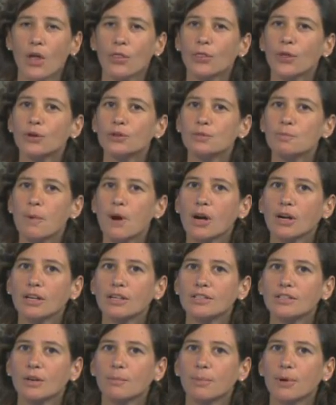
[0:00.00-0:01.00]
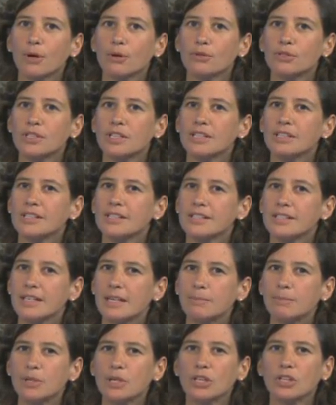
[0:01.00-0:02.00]
Those markets are posting
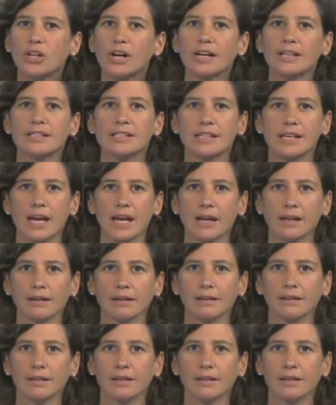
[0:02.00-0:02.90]
steep declines again,